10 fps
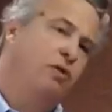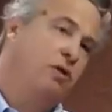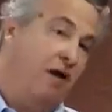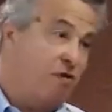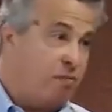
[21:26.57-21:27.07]

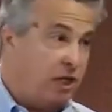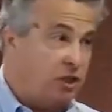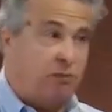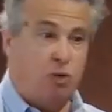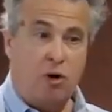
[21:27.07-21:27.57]
We, everybody
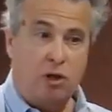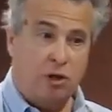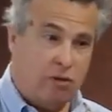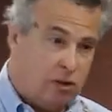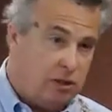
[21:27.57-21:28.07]
should be
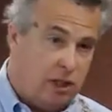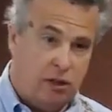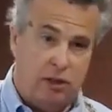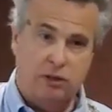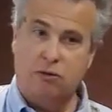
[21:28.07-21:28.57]
walking around
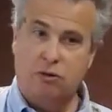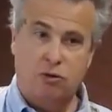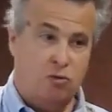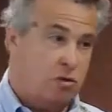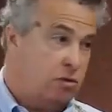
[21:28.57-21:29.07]
telling each other in a
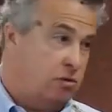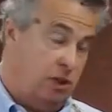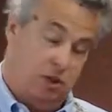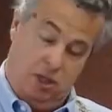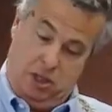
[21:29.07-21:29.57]
world
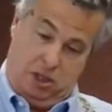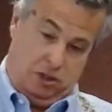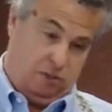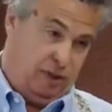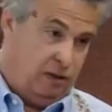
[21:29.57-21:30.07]
that
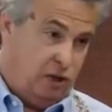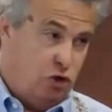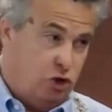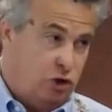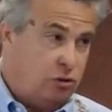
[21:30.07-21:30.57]
be anything
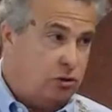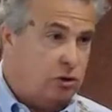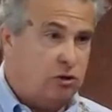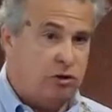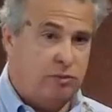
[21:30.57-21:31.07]
you choose,
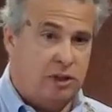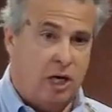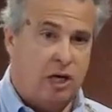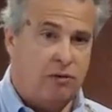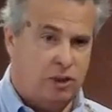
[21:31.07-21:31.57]
choose to be kind.